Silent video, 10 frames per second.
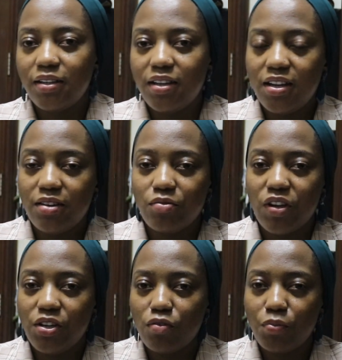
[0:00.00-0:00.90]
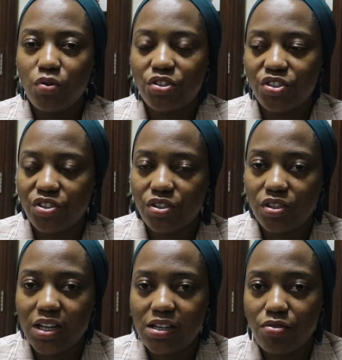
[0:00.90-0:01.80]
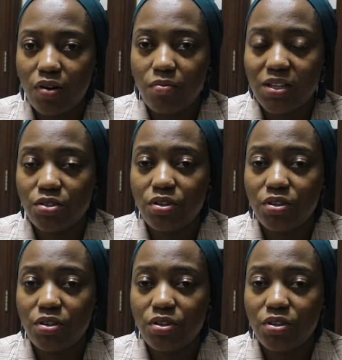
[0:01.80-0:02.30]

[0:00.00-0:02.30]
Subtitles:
Then when you put that Rahma's